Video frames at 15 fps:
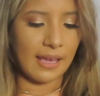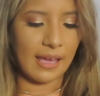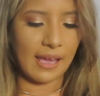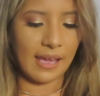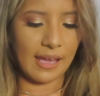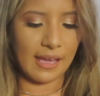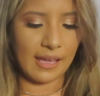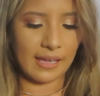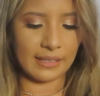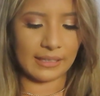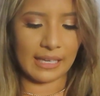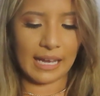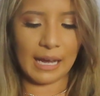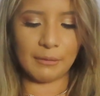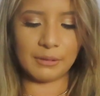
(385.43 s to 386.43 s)
And
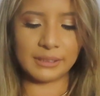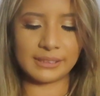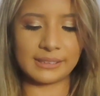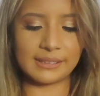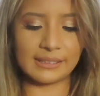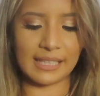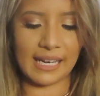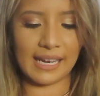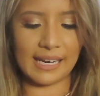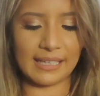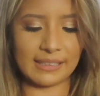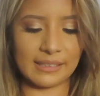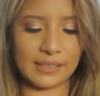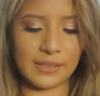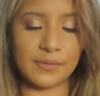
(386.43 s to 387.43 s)
I was
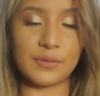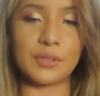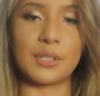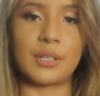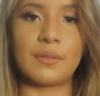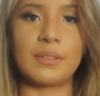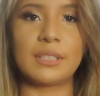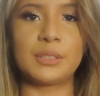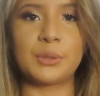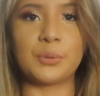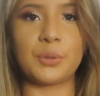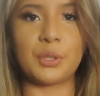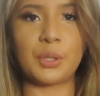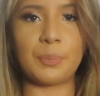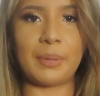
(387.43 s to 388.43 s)
kind of nervous to
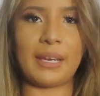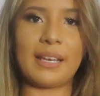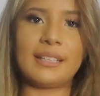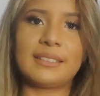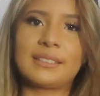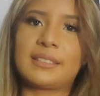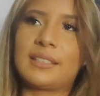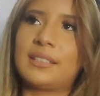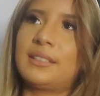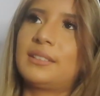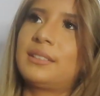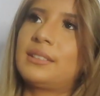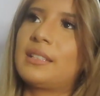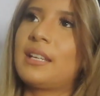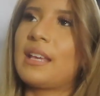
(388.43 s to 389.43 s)
wear pants because
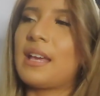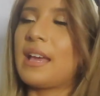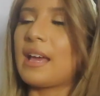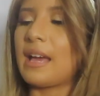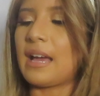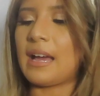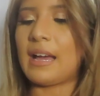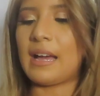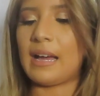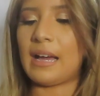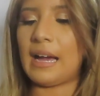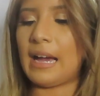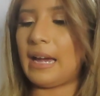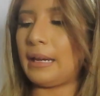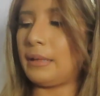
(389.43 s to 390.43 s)

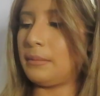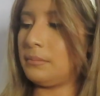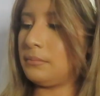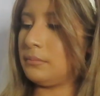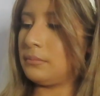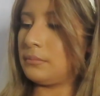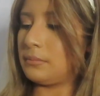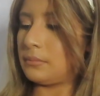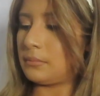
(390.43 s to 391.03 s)
I'm